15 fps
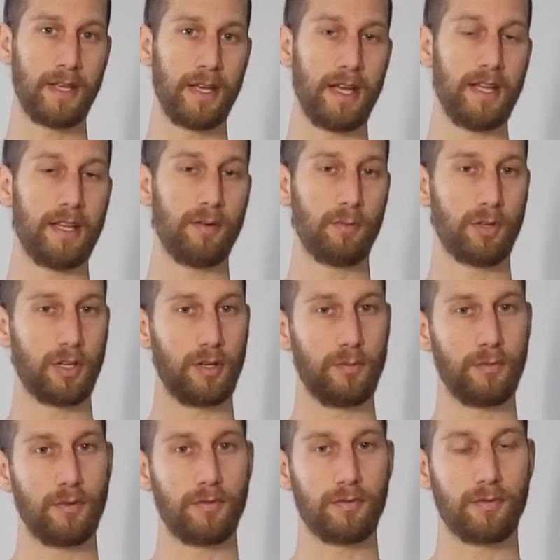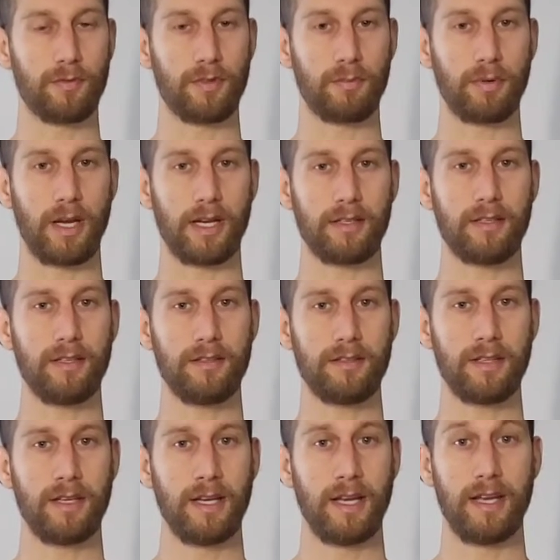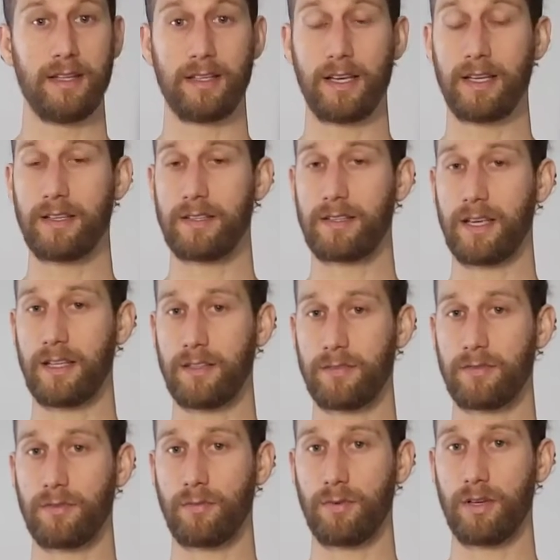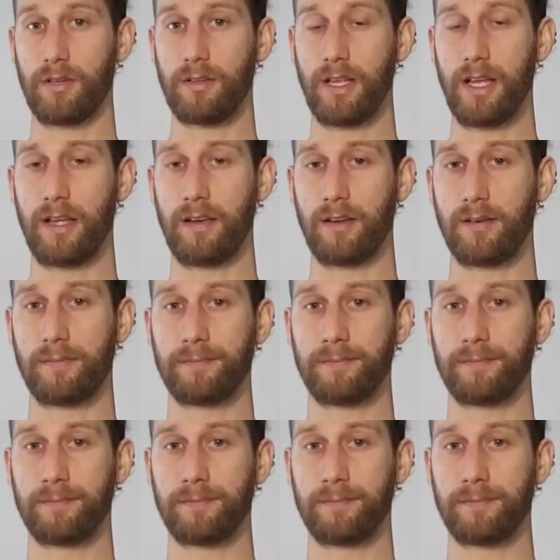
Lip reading: And then we're going to move through the practice and then get a sense for where you land.